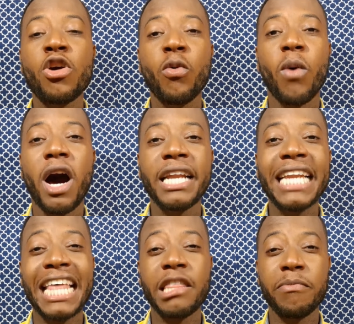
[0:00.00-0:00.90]
1
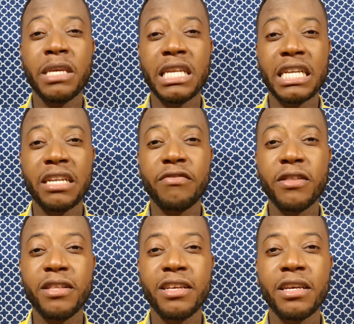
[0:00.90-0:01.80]
at the beginner
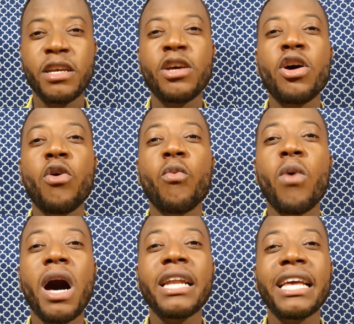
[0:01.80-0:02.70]
level,
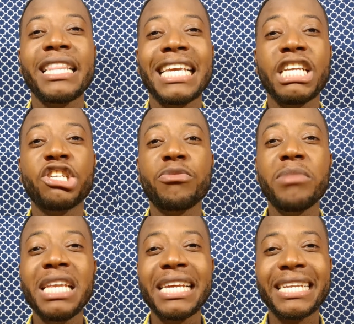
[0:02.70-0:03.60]
1 at the
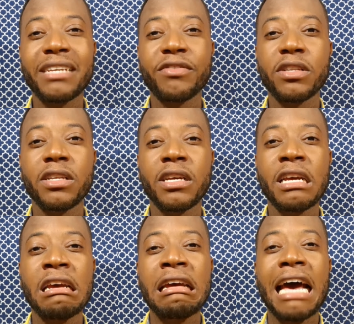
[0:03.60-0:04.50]
intermediate level,
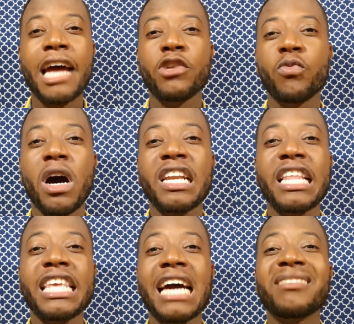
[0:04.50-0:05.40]
and 1
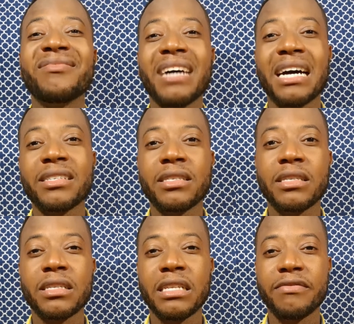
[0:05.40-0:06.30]
at the
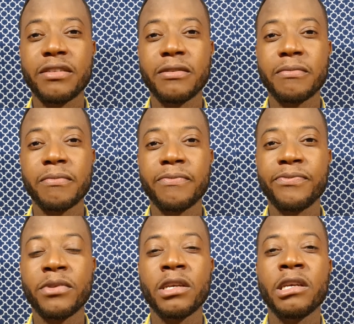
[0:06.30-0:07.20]
advanced level.
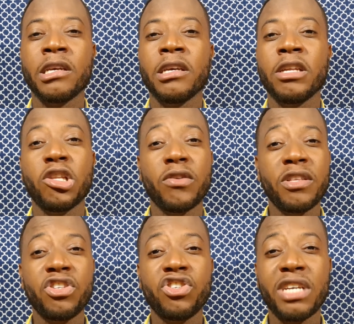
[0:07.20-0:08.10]
Now,
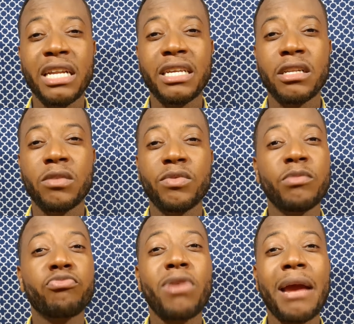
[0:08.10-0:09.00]
this channel will
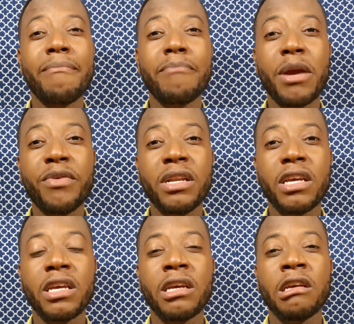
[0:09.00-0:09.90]

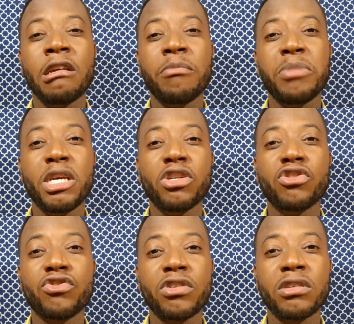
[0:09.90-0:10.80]
primarily be
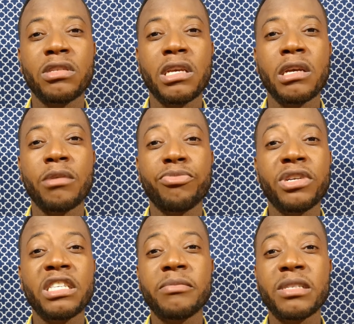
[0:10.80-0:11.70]
instructing
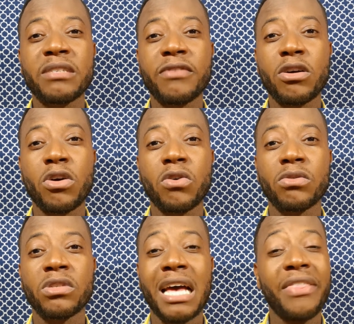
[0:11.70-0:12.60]
principles of
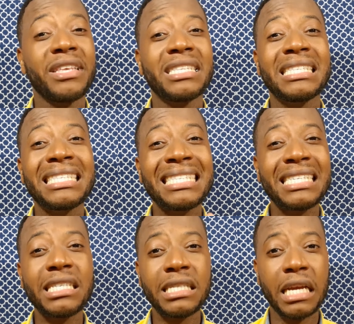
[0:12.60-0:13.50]
accounts at the
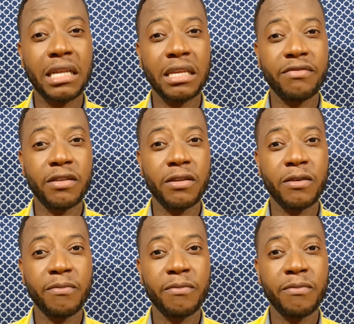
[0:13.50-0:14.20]
CSEC level.